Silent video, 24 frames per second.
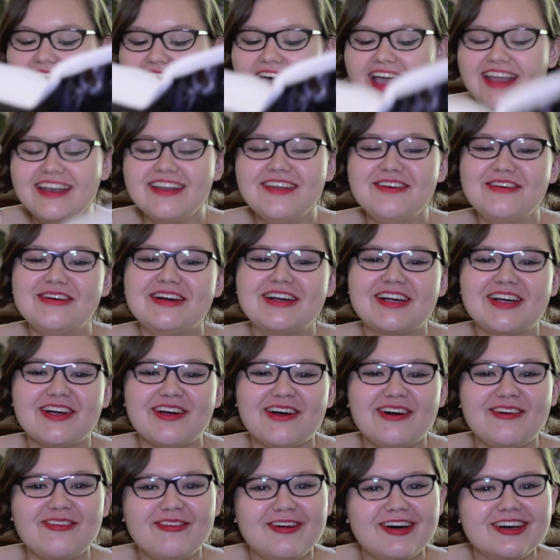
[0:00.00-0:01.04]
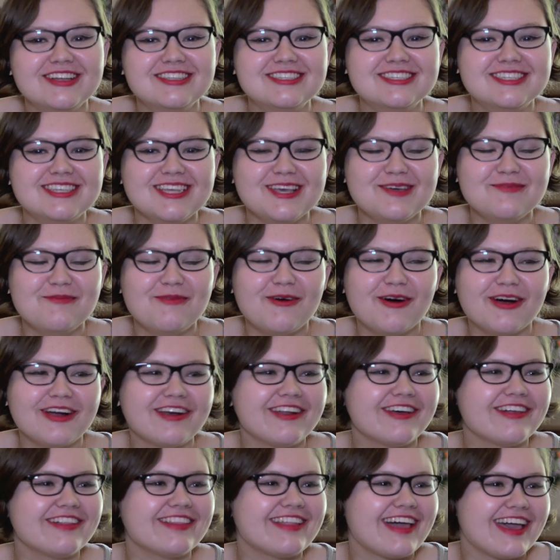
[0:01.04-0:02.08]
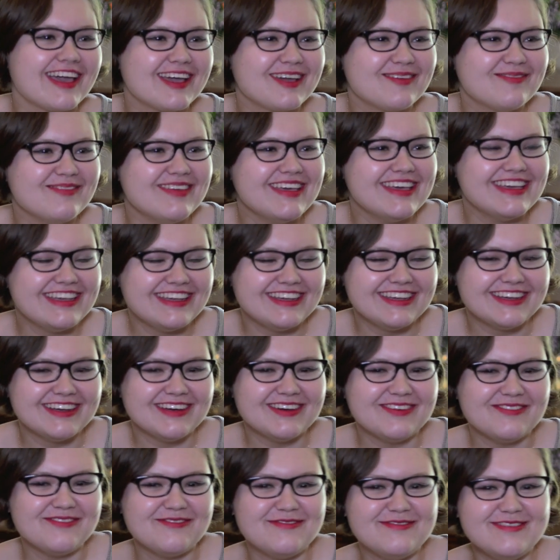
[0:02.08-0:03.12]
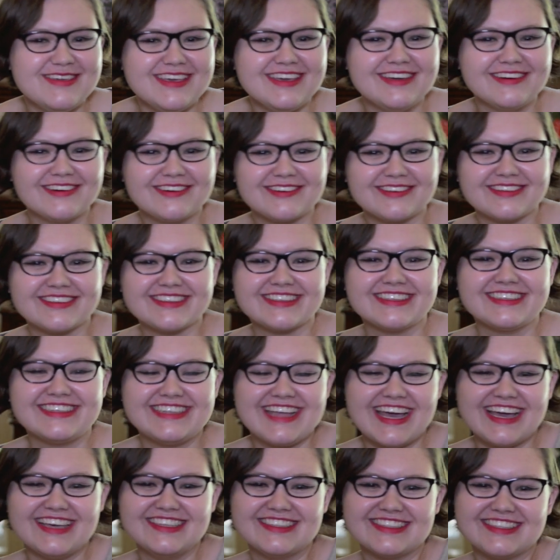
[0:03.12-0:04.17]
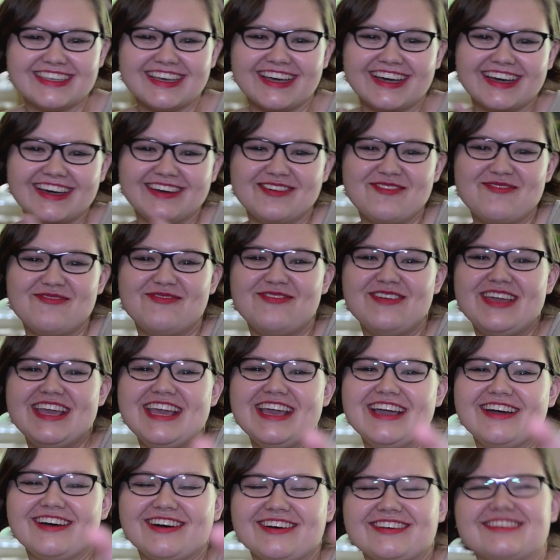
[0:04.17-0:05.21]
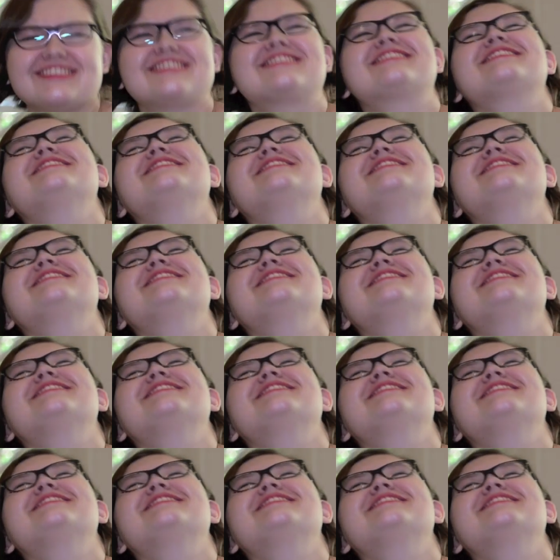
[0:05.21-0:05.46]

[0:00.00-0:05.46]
I knew a girl once immortal like me. Feels, Tessa, feels.